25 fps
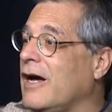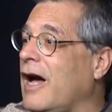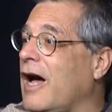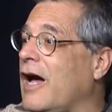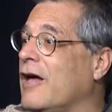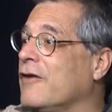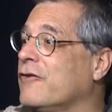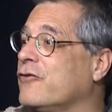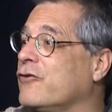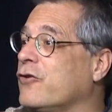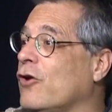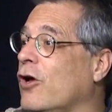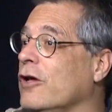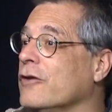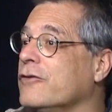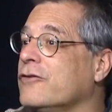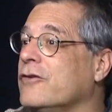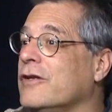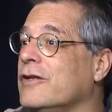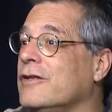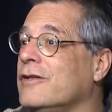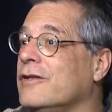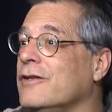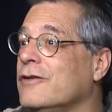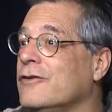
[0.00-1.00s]

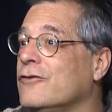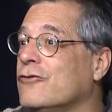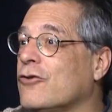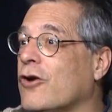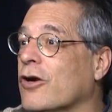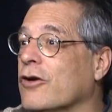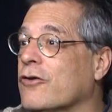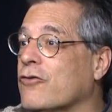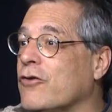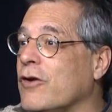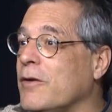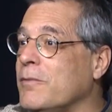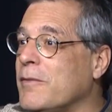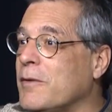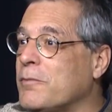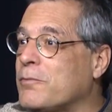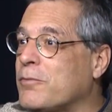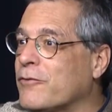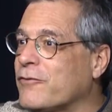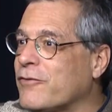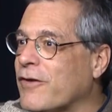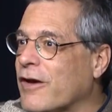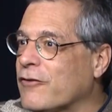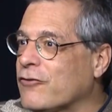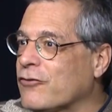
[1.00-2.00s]
assaulted drug treatment
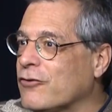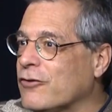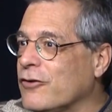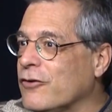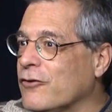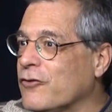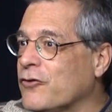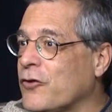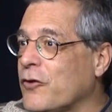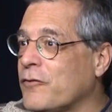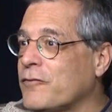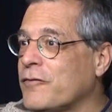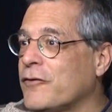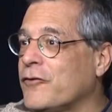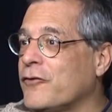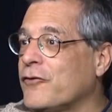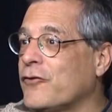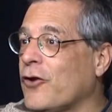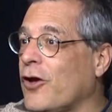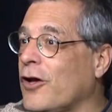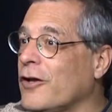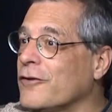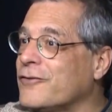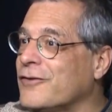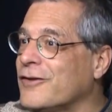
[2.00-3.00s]
professionals, who have
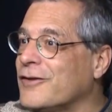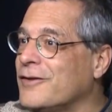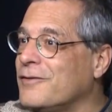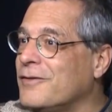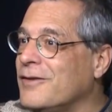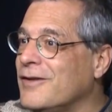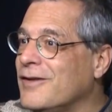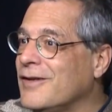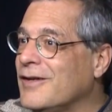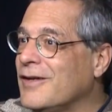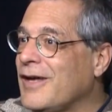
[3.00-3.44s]
assaulted